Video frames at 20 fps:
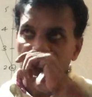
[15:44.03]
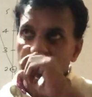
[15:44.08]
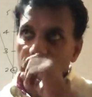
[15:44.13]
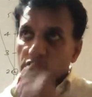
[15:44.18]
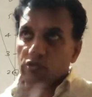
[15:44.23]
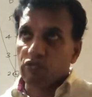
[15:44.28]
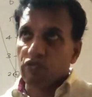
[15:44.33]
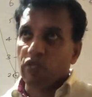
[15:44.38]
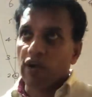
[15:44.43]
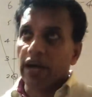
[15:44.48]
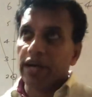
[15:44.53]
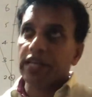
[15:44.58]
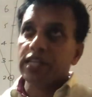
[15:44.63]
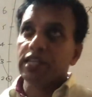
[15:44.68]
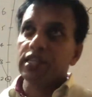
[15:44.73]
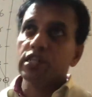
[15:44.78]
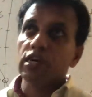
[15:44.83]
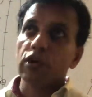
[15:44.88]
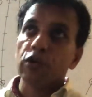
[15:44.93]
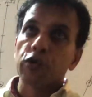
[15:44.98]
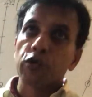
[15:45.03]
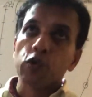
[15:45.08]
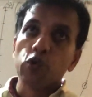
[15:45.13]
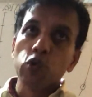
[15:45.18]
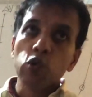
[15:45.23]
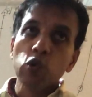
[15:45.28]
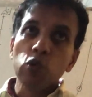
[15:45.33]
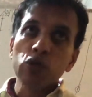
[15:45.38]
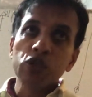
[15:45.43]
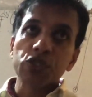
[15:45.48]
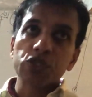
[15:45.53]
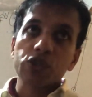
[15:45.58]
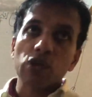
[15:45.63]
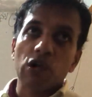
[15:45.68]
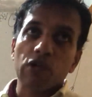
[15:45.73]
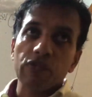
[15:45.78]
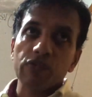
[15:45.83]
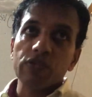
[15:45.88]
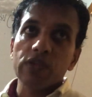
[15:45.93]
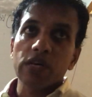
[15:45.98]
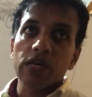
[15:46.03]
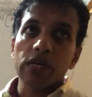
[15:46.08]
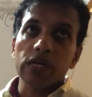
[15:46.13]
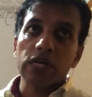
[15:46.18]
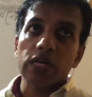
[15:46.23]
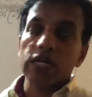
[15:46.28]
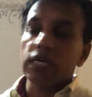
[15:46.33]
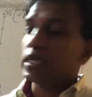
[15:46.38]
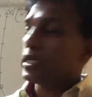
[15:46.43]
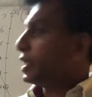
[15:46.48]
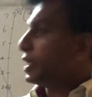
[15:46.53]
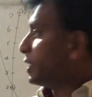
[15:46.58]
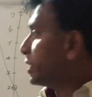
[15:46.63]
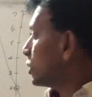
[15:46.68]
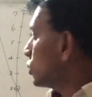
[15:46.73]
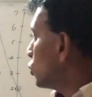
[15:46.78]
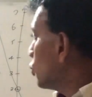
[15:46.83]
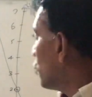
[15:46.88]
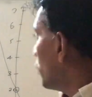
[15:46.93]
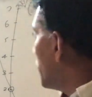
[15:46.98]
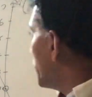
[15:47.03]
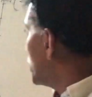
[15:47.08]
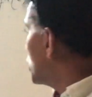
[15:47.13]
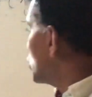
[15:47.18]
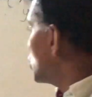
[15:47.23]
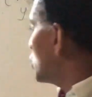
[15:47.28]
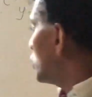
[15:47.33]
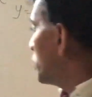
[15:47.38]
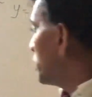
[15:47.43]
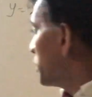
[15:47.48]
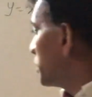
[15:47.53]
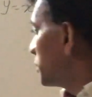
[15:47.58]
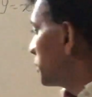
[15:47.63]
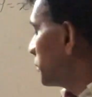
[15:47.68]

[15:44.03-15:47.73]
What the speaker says: find the roots of the equation.